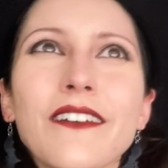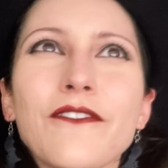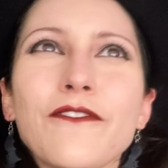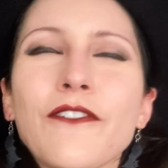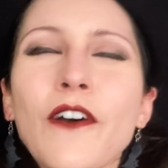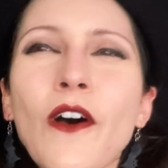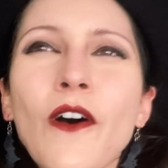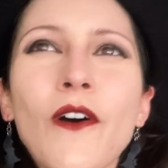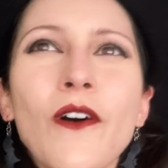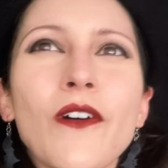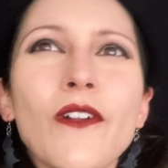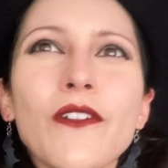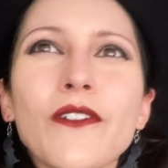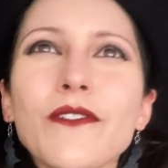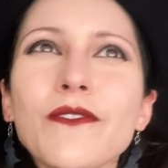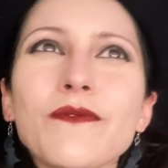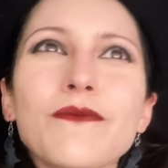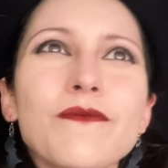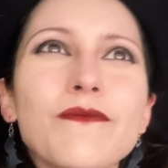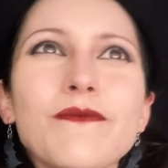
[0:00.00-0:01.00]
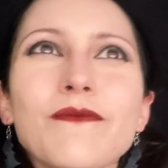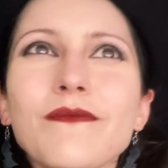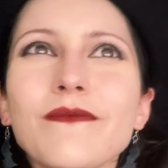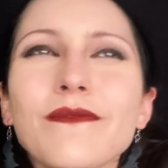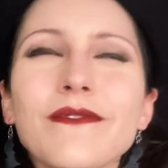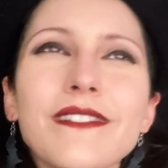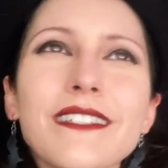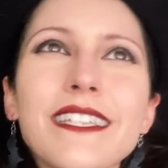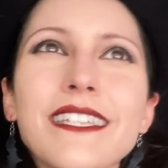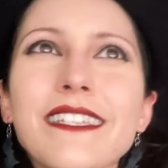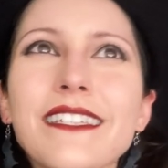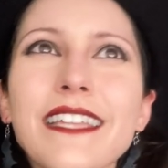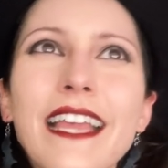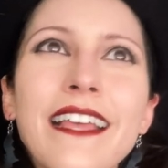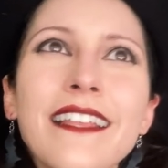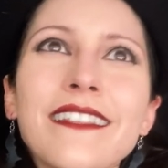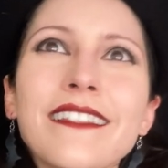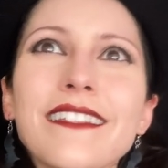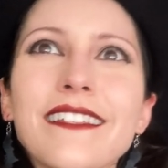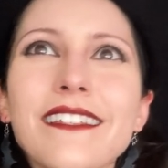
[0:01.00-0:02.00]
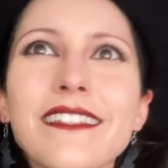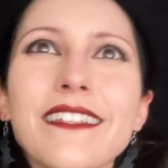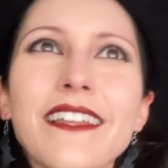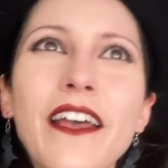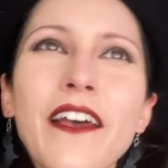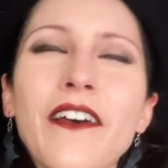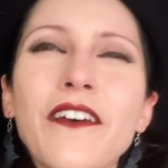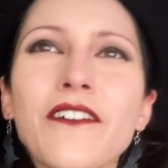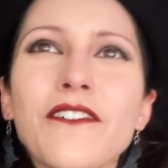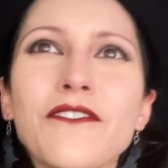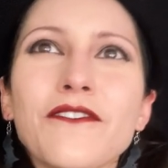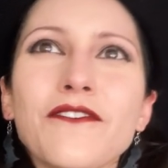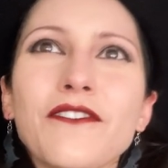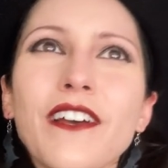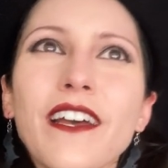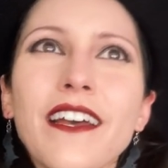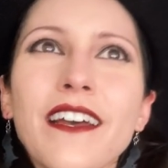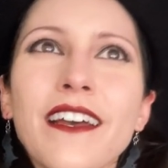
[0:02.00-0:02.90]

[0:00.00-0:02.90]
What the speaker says: fall scents of,